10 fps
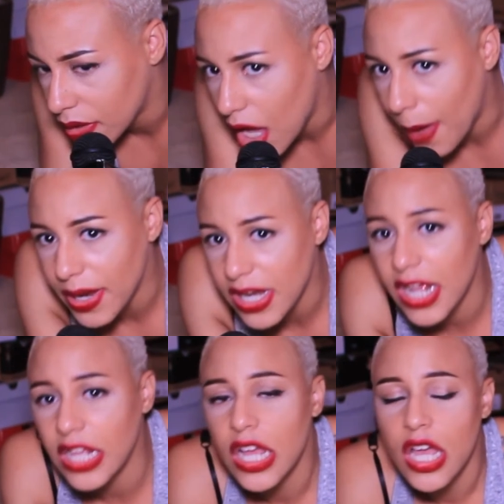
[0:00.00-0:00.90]
I mean,
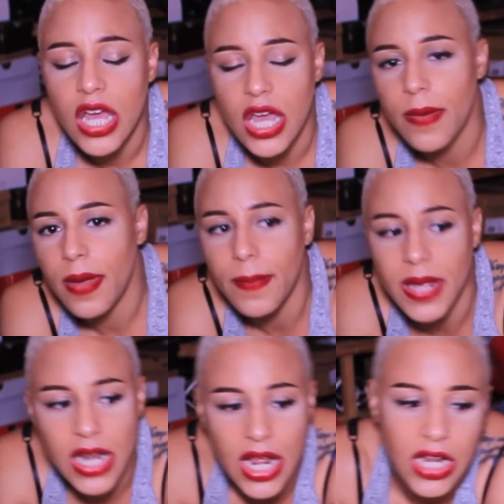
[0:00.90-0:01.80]

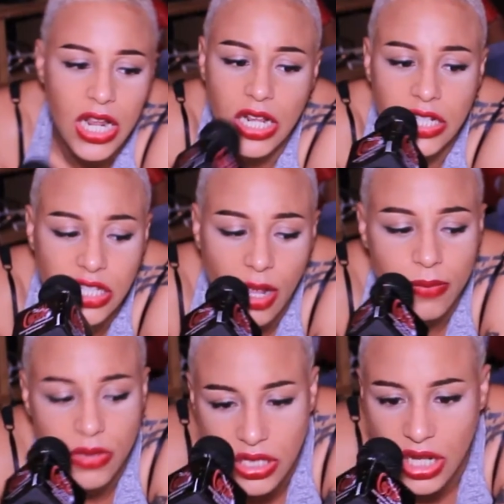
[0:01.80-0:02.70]
in
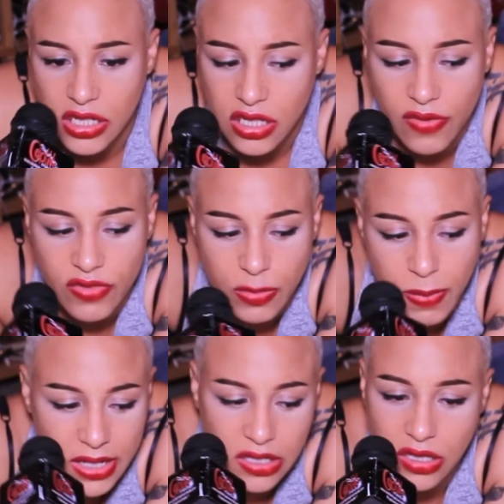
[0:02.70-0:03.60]
some
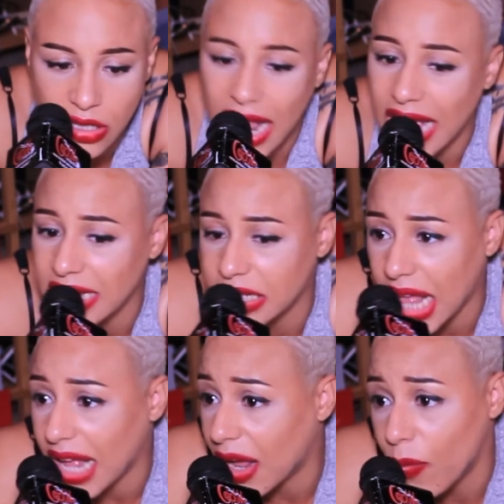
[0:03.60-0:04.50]
respects, that
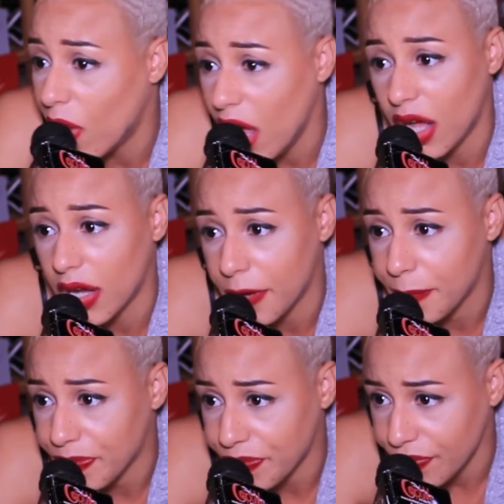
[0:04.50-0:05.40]
can work
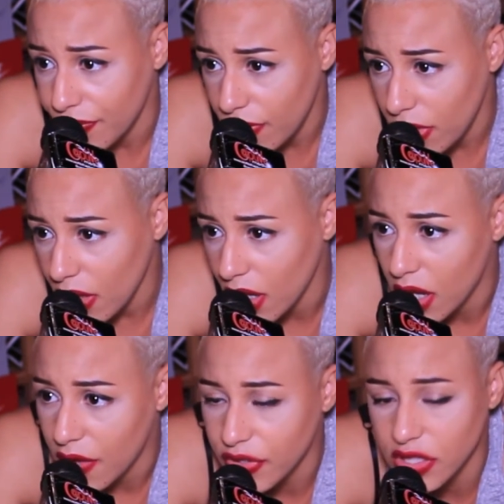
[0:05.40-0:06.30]

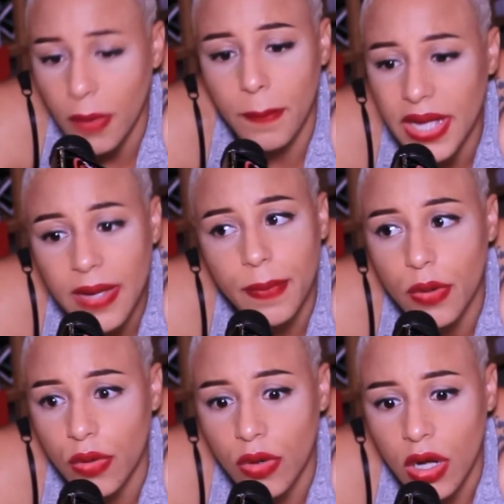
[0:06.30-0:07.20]
for some
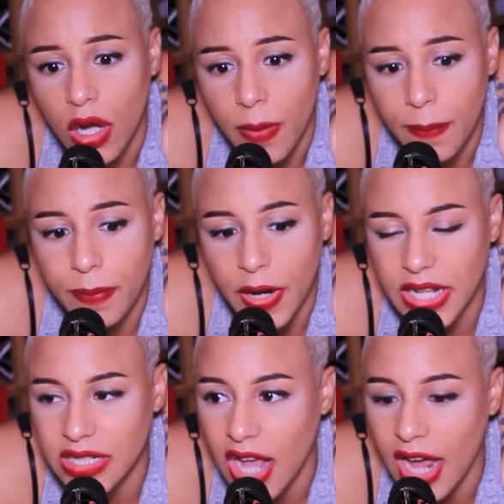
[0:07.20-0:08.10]
people. But
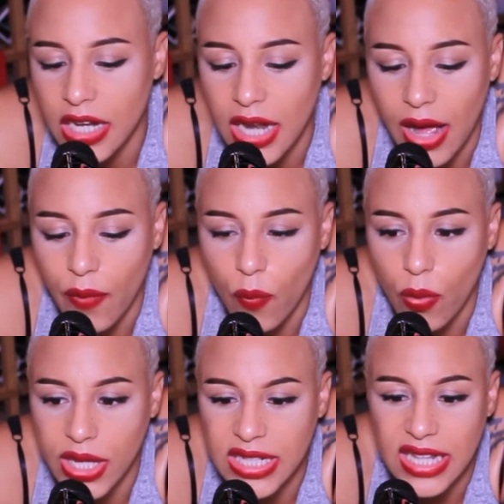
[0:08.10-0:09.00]
it's kind of like
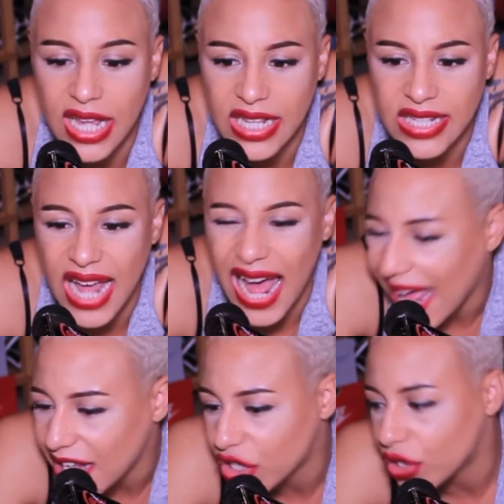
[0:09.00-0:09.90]
it's the
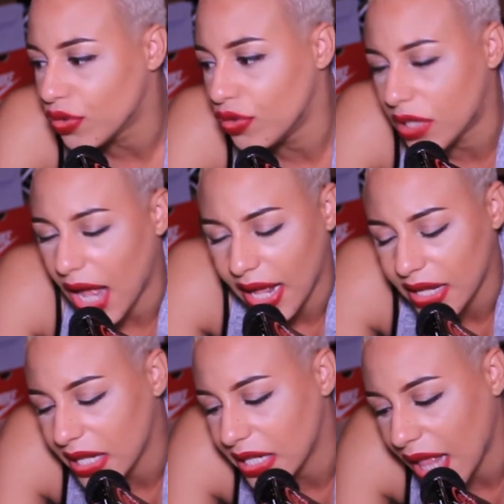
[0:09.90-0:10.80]
attitude that
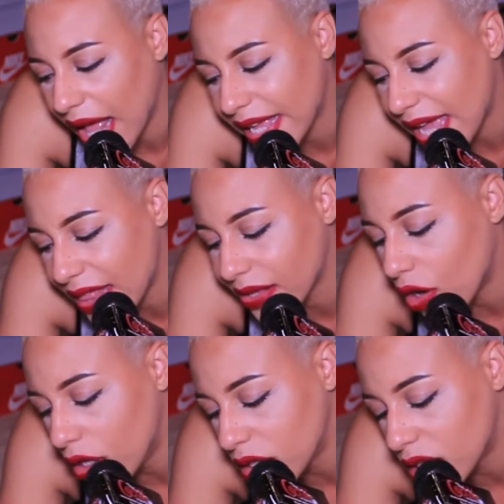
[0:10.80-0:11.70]
I get, the
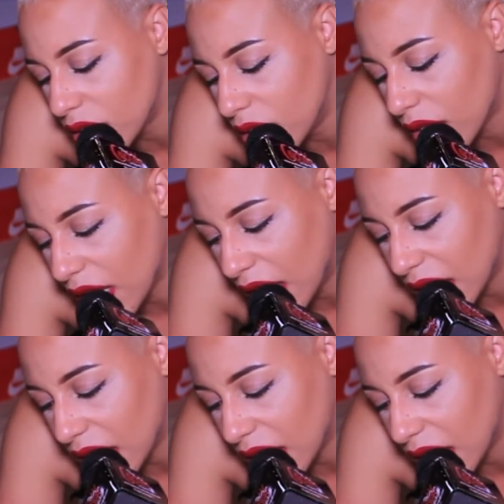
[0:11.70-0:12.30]
constant thing.